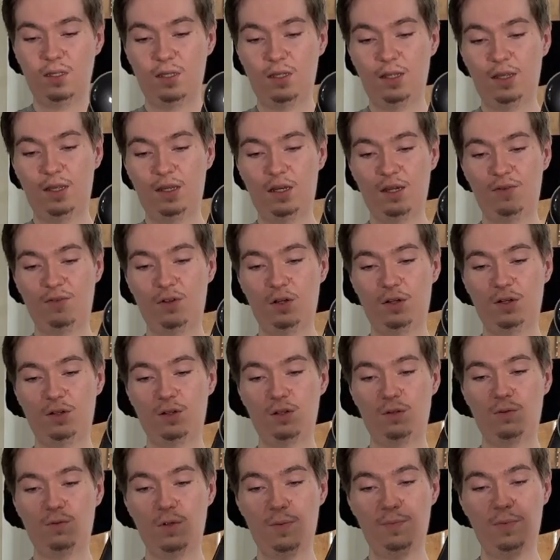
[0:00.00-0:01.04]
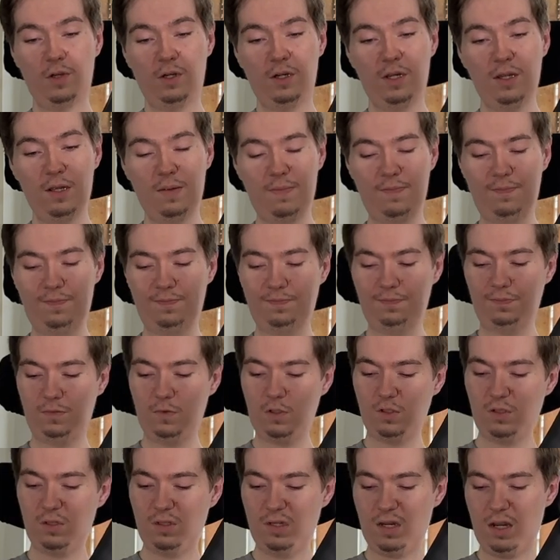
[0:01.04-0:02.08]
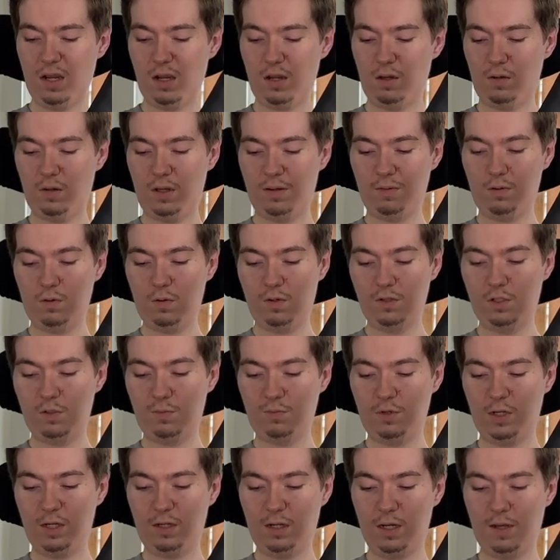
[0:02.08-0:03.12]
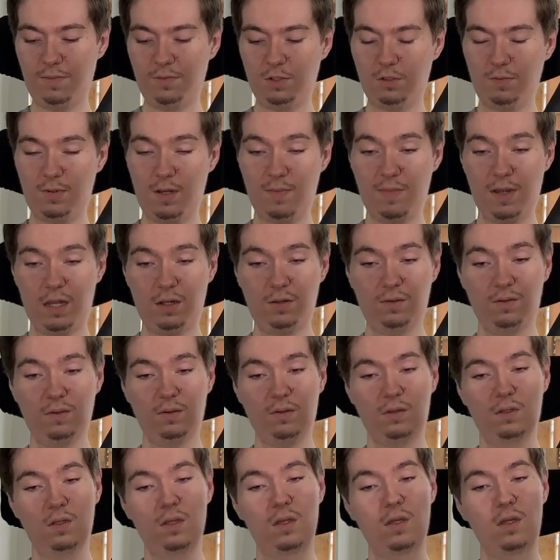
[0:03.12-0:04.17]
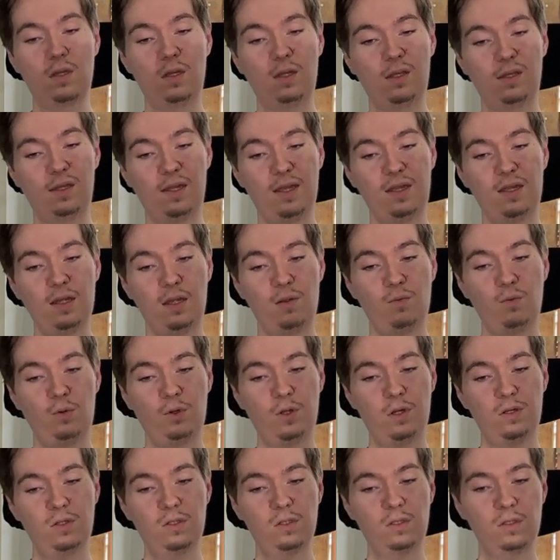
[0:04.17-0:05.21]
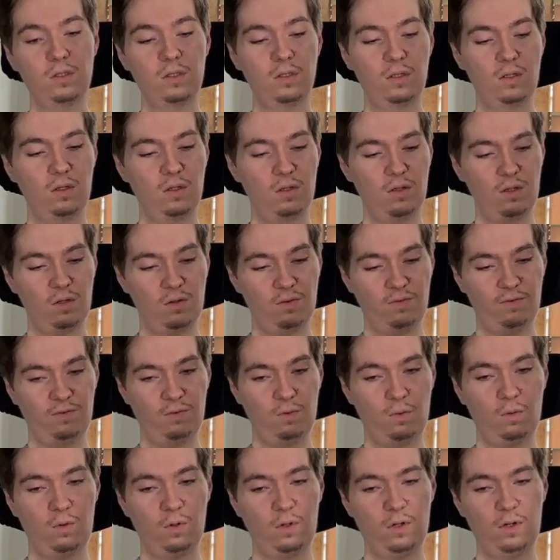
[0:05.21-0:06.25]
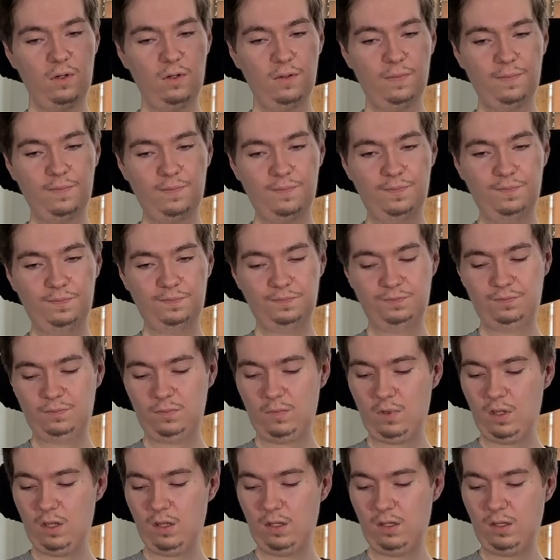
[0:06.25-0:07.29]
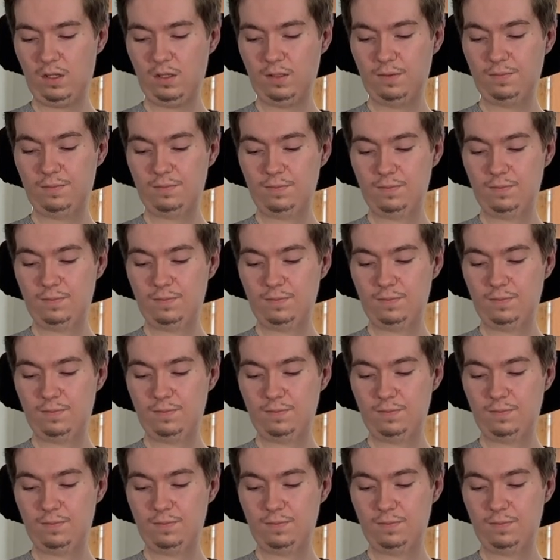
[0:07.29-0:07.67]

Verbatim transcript: and I've got a good grip on it. So now I'm going to bring it up to my mouth like I would for uh,